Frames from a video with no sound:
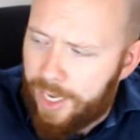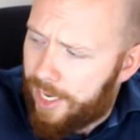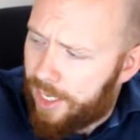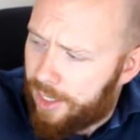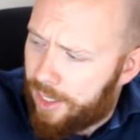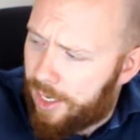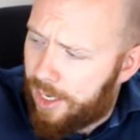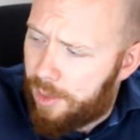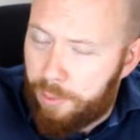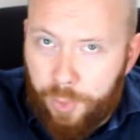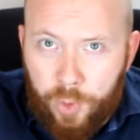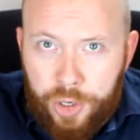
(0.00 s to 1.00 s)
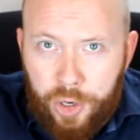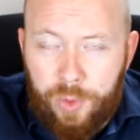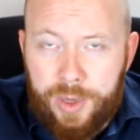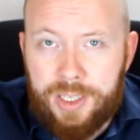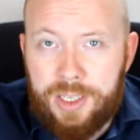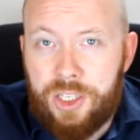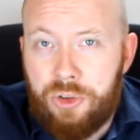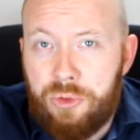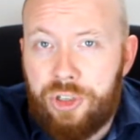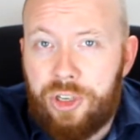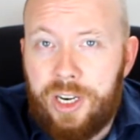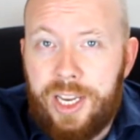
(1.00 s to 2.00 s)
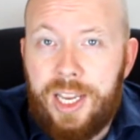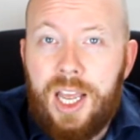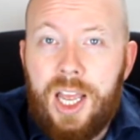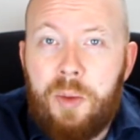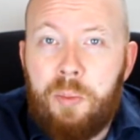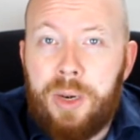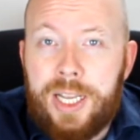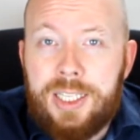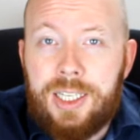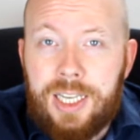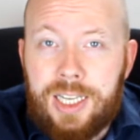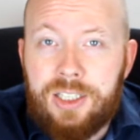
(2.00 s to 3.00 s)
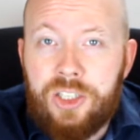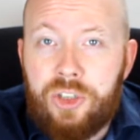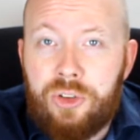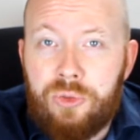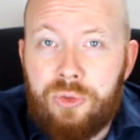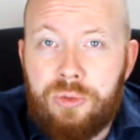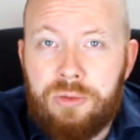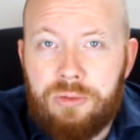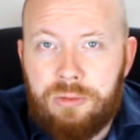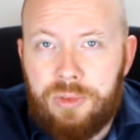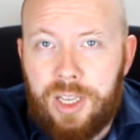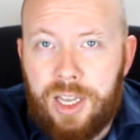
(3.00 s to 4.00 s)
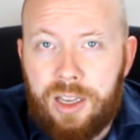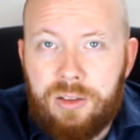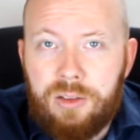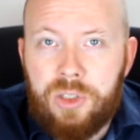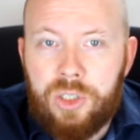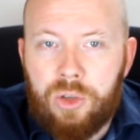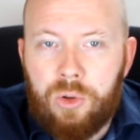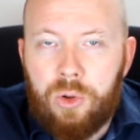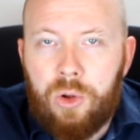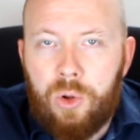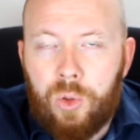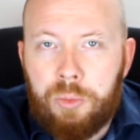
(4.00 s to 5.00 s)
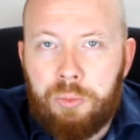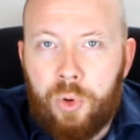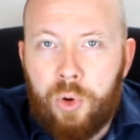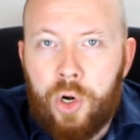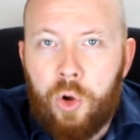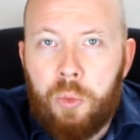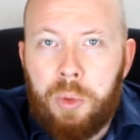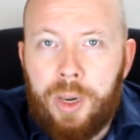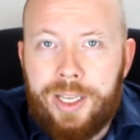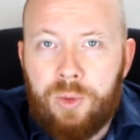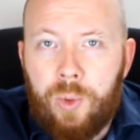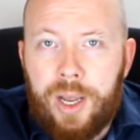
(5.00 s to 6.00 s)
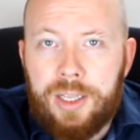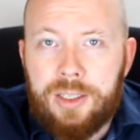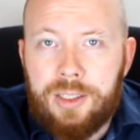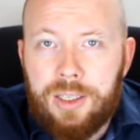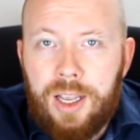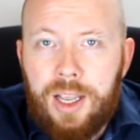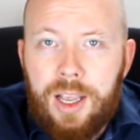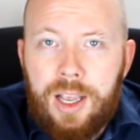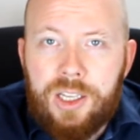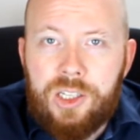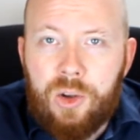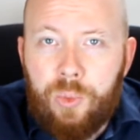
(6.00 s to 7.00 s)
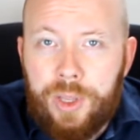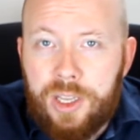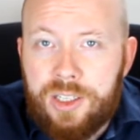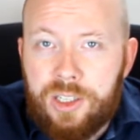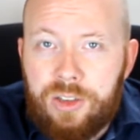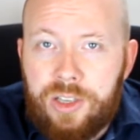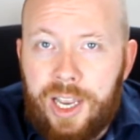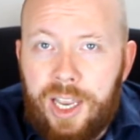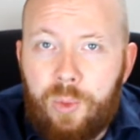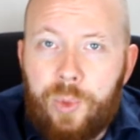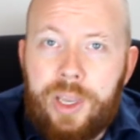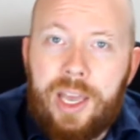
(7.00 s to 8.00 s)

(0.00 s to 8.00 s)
In Bordeaux it is usually blended into the so-called Bordeaux blend wines. So with us today we